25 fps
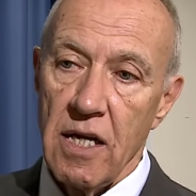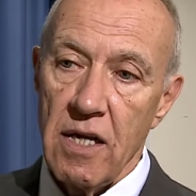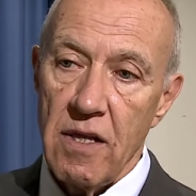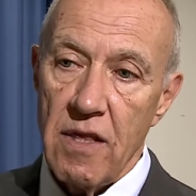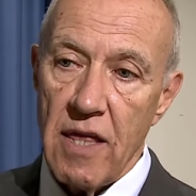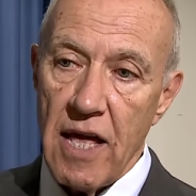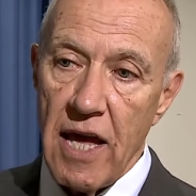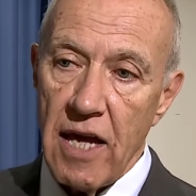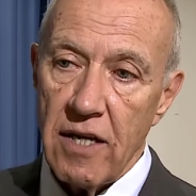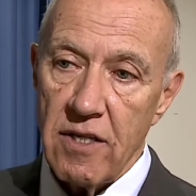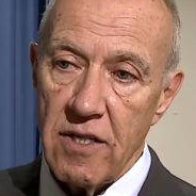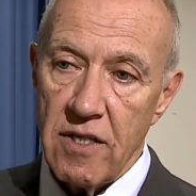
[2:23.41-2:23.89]

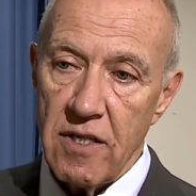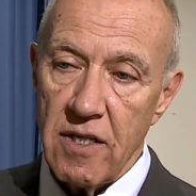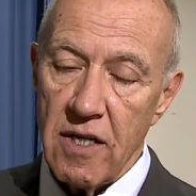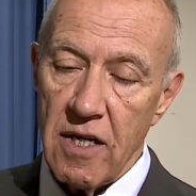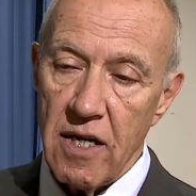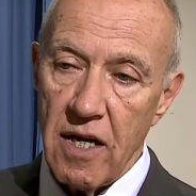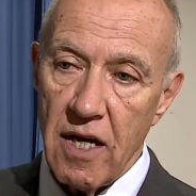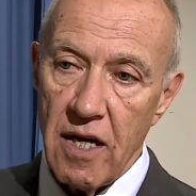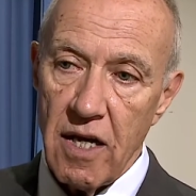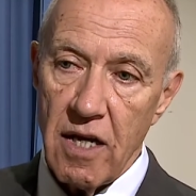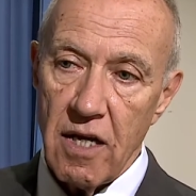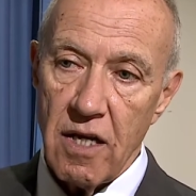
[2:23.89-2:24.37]
that
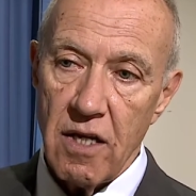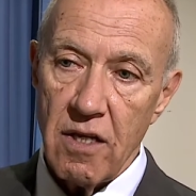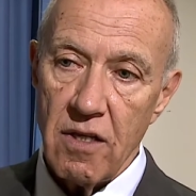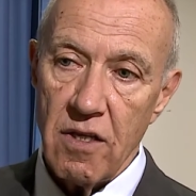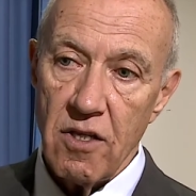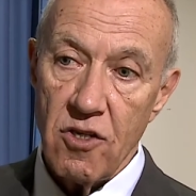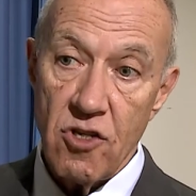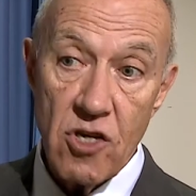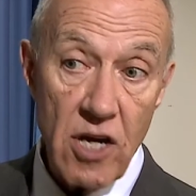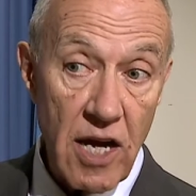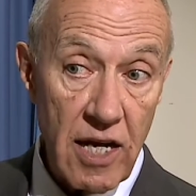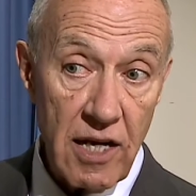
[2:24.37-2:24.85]
the
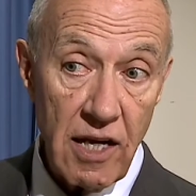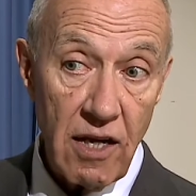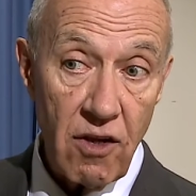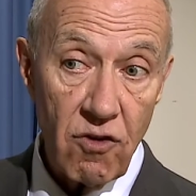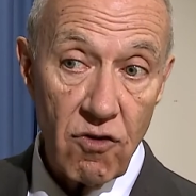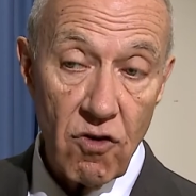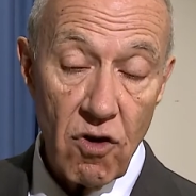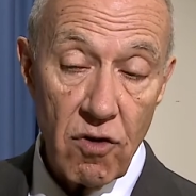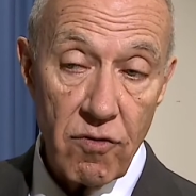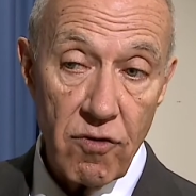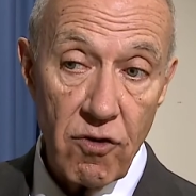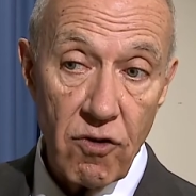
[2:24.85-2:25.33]
Chinese
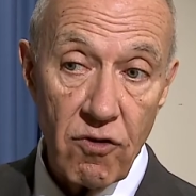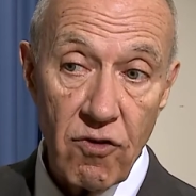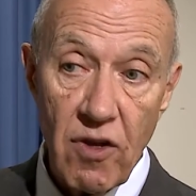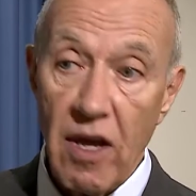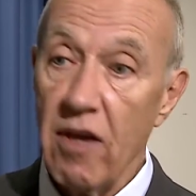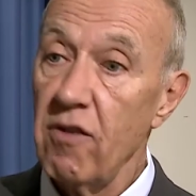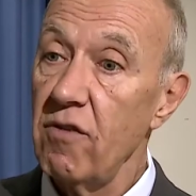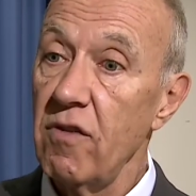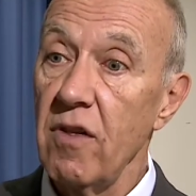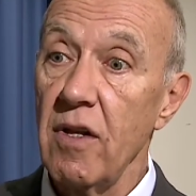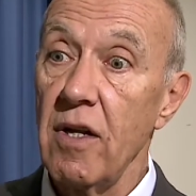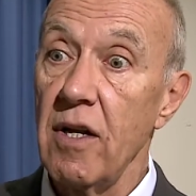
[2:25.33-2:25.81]
office
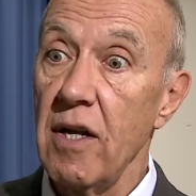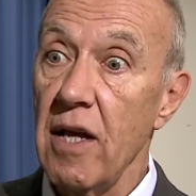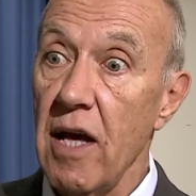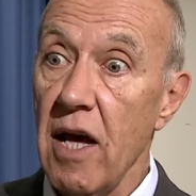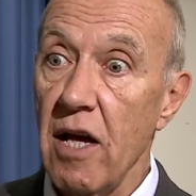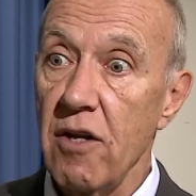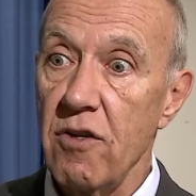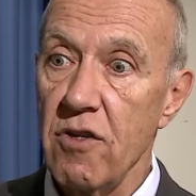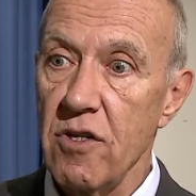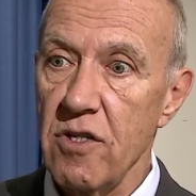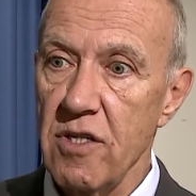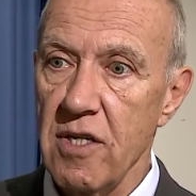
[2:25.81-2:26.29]
has the
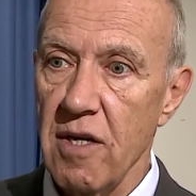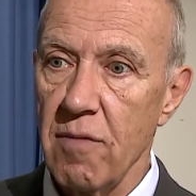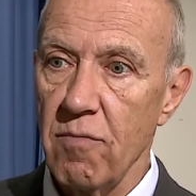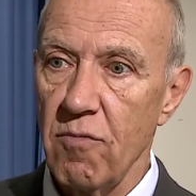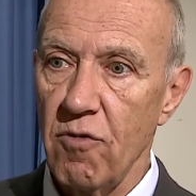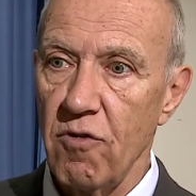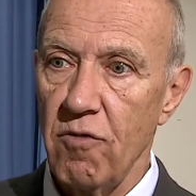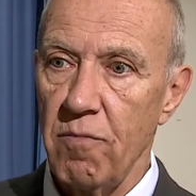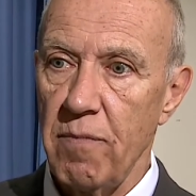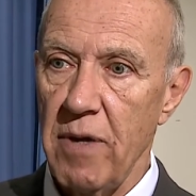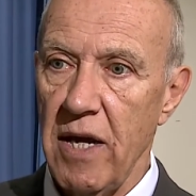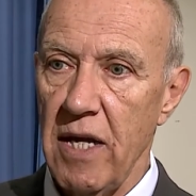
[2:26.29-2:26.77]
largest
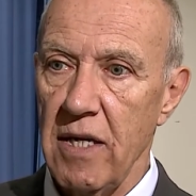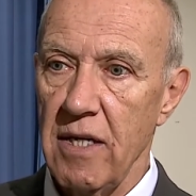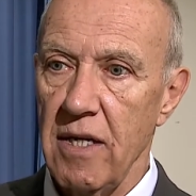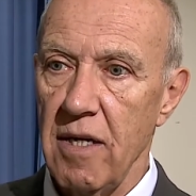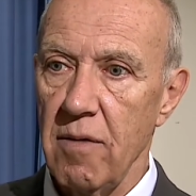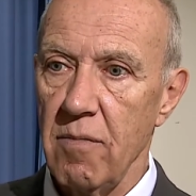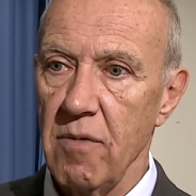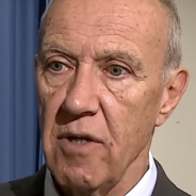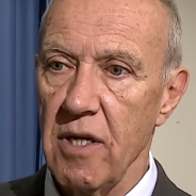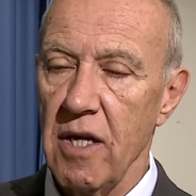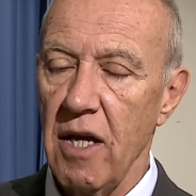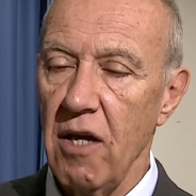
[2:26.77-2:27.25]
number of patent
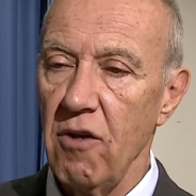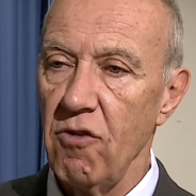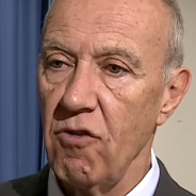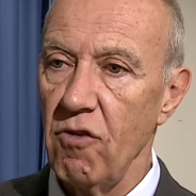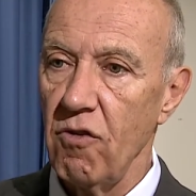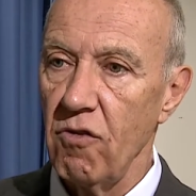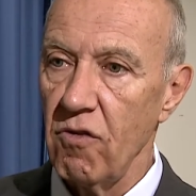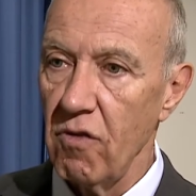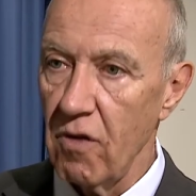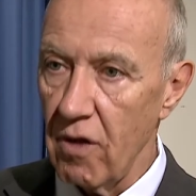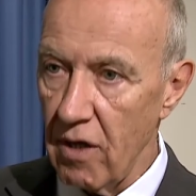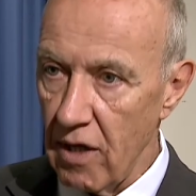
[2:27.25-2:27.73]

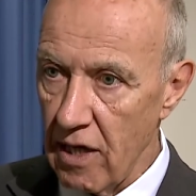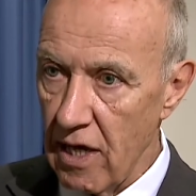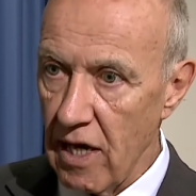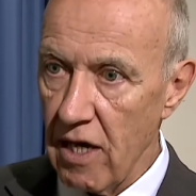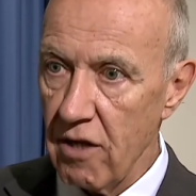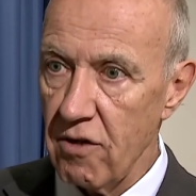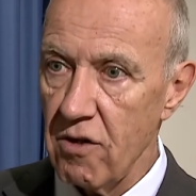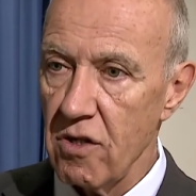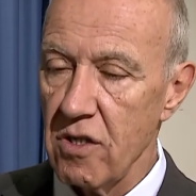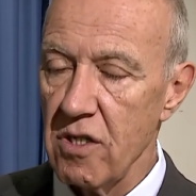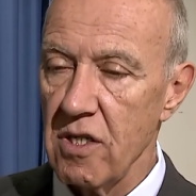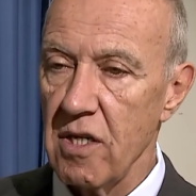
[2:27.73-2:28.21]
applications, the
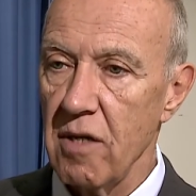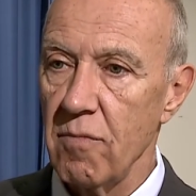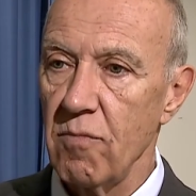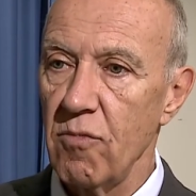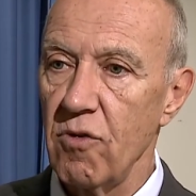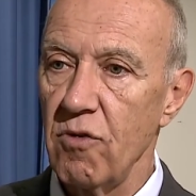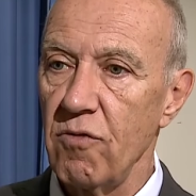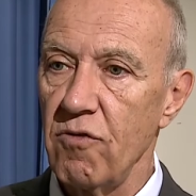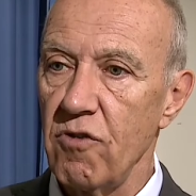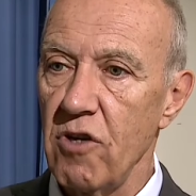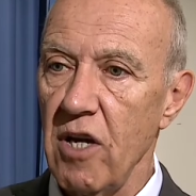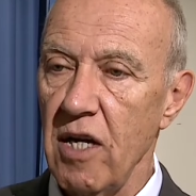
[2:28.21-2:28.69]
largest number
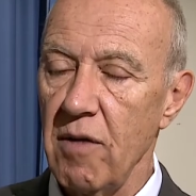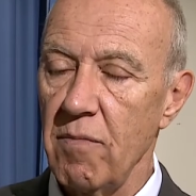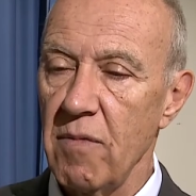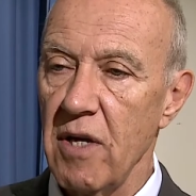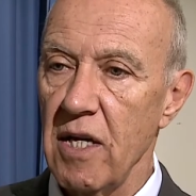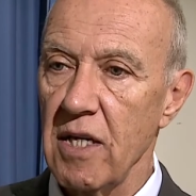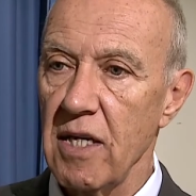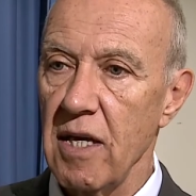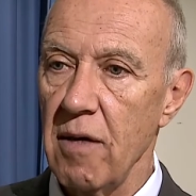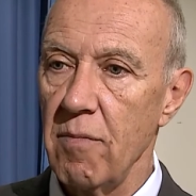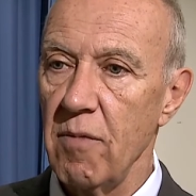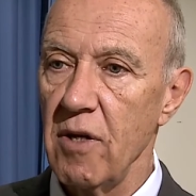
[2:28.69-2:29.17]
of
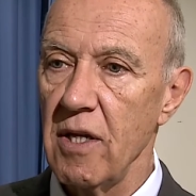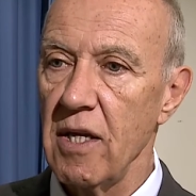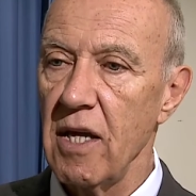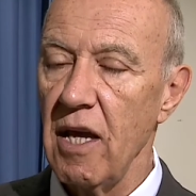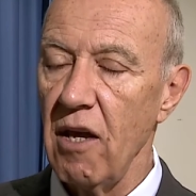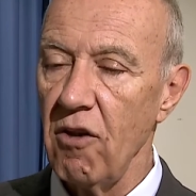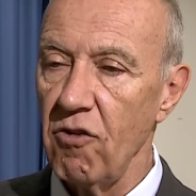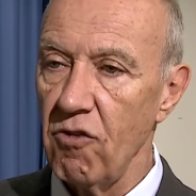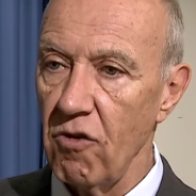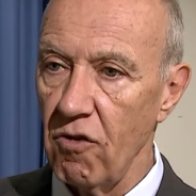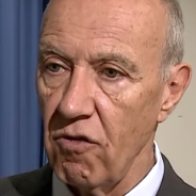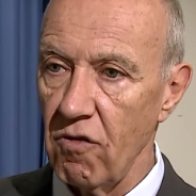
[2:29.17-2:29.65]
trademark
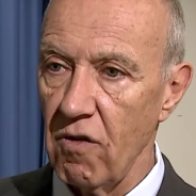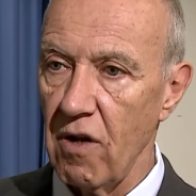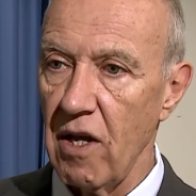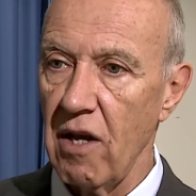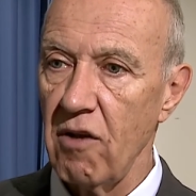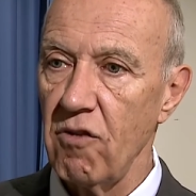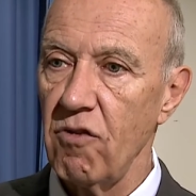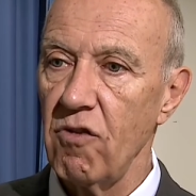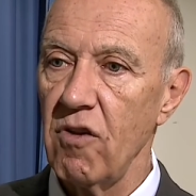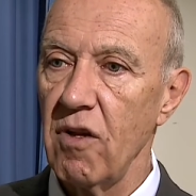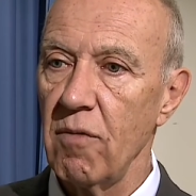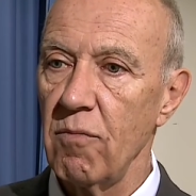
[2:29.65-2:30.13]
applications, the
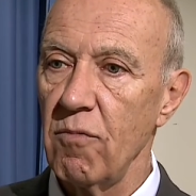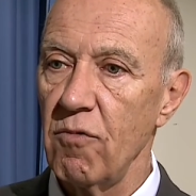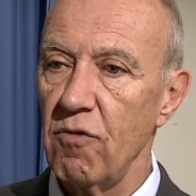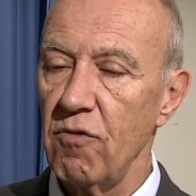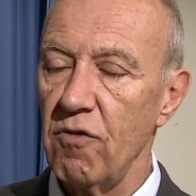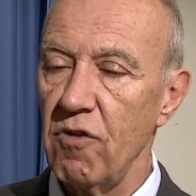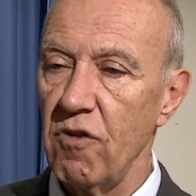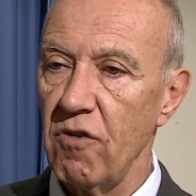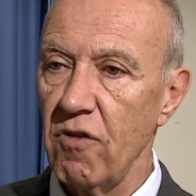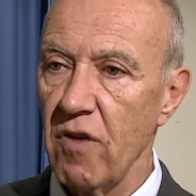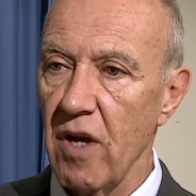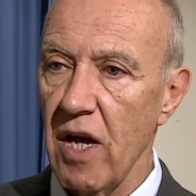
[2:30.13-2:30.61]
largest number
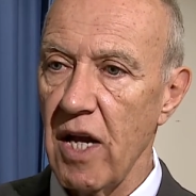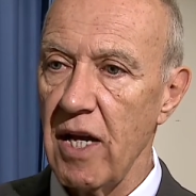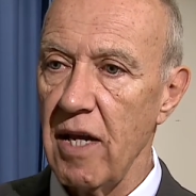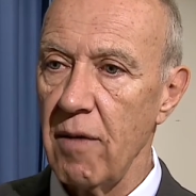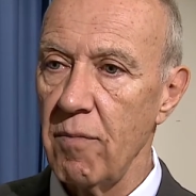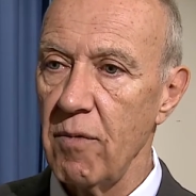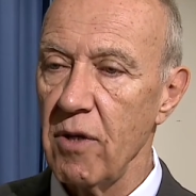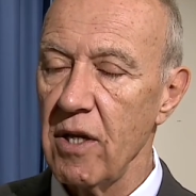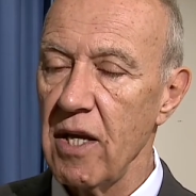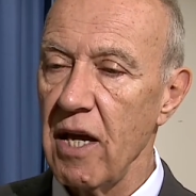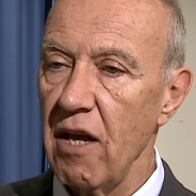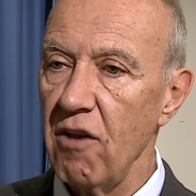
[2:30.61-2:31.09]
of design
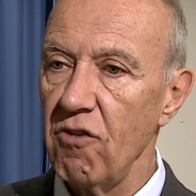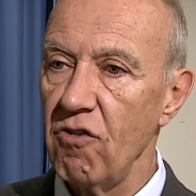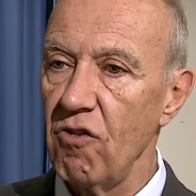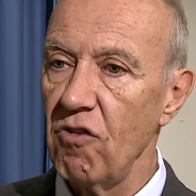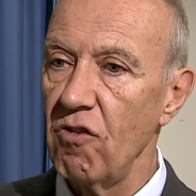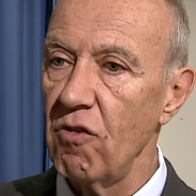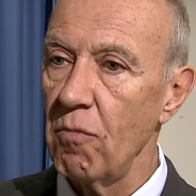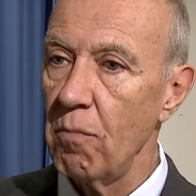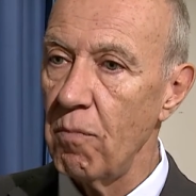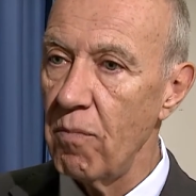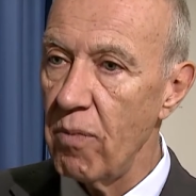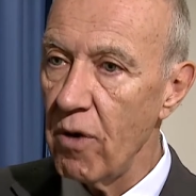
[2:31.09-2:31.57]

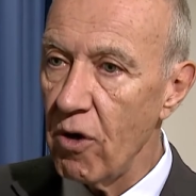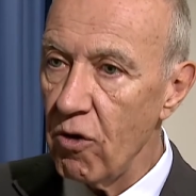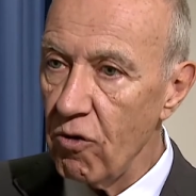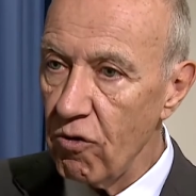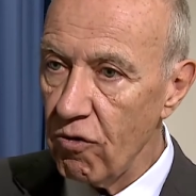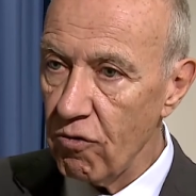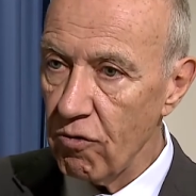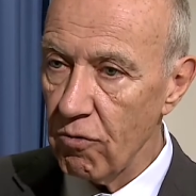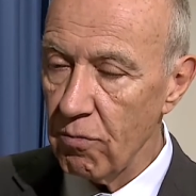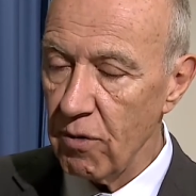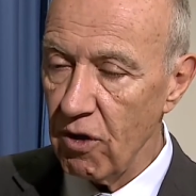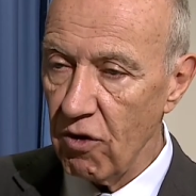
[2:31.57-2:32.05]
applications, both
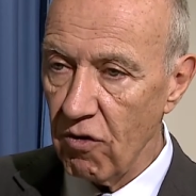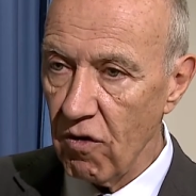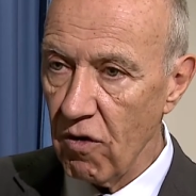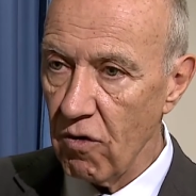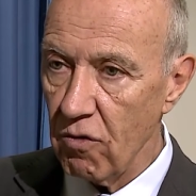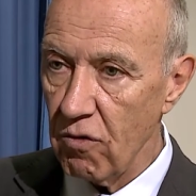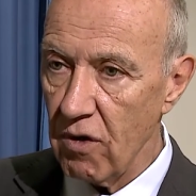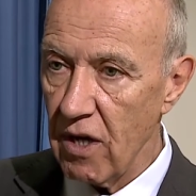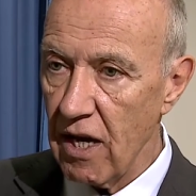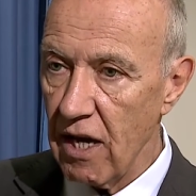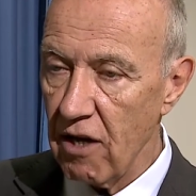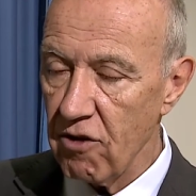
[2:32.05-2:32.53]
from its
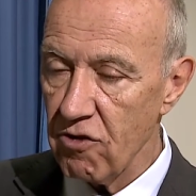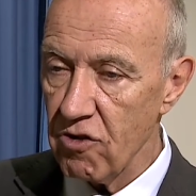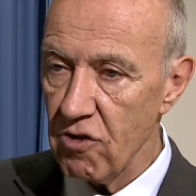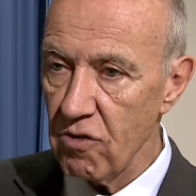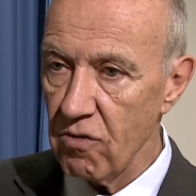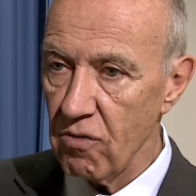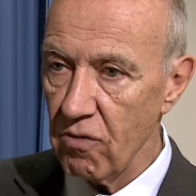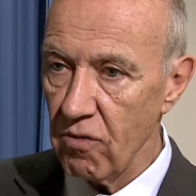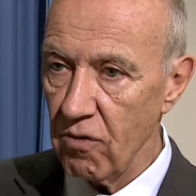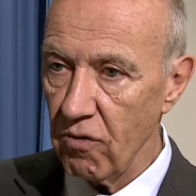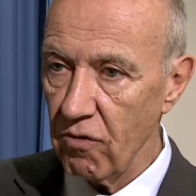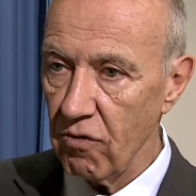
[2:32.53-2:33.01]
own
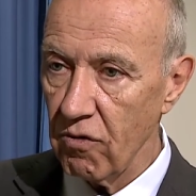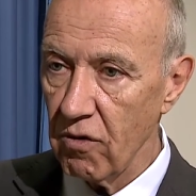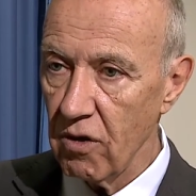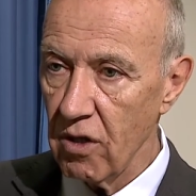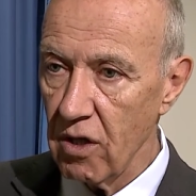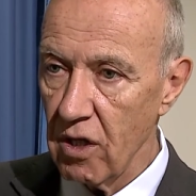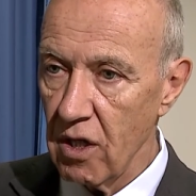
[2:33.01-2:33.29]
nationals